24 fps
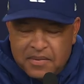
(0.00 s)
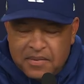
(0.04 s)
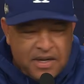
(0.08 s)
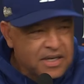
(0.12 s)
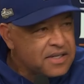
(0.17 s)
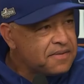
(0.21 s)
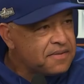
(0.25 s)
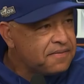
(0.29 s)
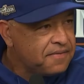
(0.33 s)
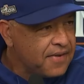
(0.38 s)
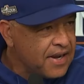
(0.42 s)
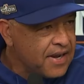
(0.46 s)

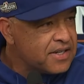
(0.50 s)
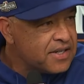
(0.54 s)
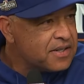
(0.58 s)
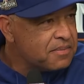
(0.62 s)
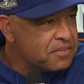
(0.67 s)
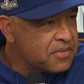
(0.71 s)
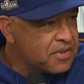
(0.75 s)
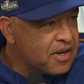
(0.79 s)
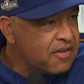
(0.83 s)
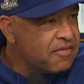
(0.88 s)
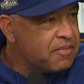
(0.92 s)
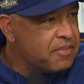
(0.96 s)
he's faced
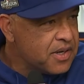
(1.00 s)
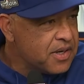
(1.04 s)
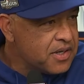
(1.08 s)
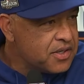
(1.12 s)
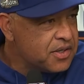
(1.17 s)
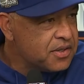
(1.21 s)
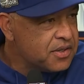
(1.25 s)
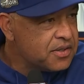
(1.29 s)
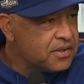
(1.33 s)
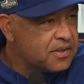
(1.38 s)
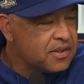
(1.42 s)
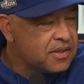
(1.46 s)
some tough
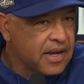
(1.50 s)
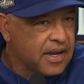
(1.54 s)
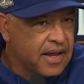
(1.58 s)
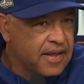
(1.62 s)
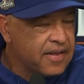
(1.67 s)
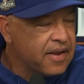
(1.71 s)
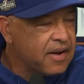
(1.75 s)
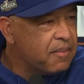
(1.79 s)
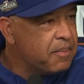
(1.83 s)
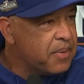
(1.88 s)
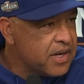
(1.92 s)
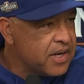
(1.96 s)
pitchers
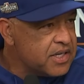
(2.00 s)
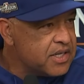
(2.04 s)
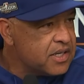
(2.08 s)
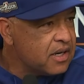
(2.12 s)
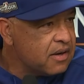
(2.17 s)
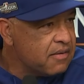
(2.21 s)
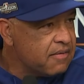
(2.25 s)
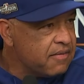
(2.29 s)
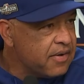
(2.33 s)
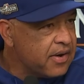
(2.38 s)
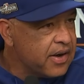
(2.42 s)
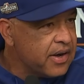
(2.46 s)
and they're
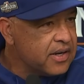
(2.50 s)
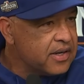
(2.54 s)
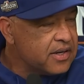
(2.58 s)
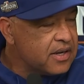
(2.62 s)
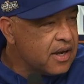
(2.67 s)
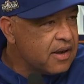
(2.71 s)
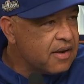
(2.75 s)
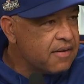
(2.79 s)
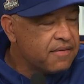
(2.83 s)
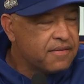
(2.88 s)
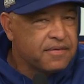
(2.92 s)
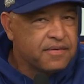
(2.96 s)
pitching them very
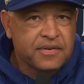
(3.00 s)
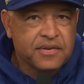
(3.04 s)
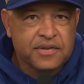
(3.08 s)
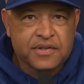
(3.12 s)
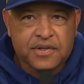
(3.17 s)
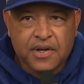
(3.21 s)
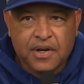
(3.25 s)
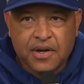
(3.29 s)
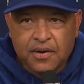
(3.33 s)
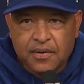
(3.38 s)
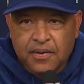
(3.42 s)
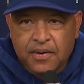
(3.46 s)
tough.
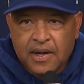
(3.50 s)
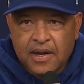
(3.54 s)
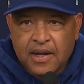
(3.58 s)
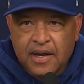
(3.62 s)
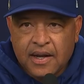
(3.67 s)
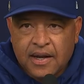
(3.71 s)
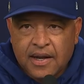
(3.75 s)
So